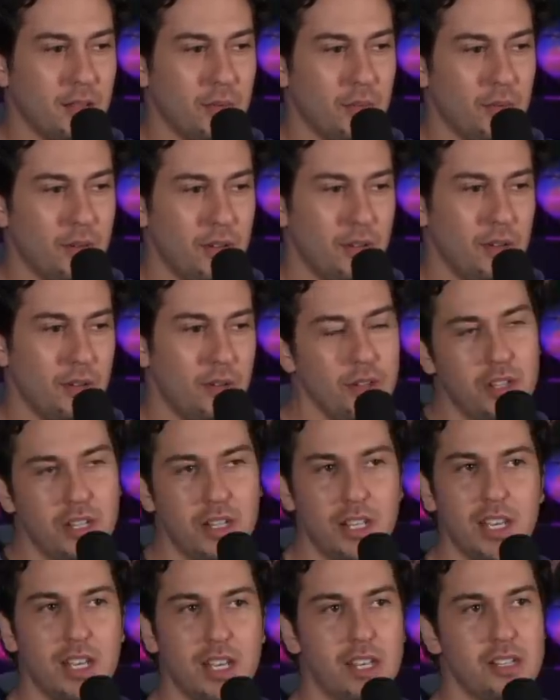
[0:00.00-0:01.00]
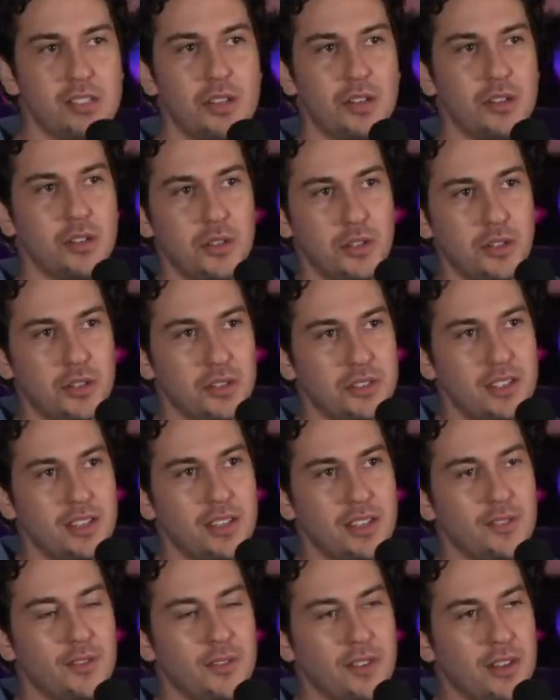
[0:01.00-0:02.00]
"Who are you gonna kiss on New Year's
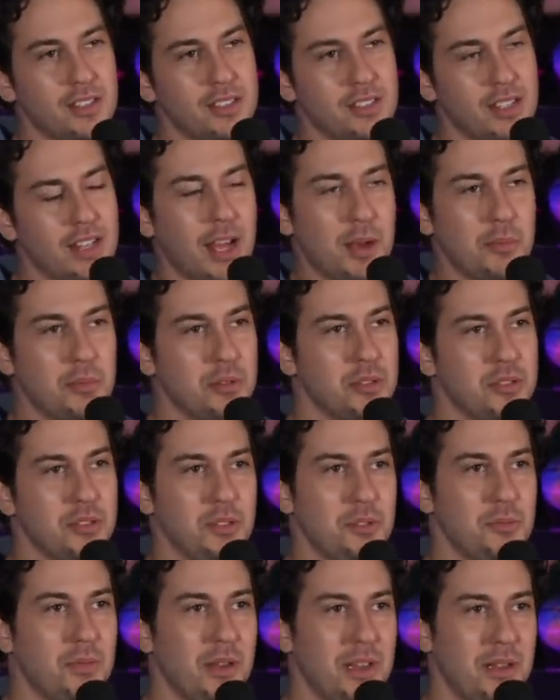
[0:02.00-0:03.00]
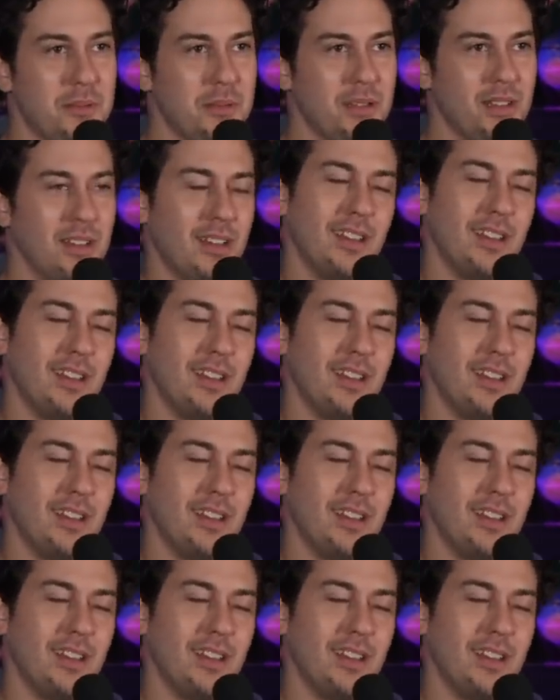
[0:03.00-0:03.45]
Eve?" And I said, "How about you, baby?"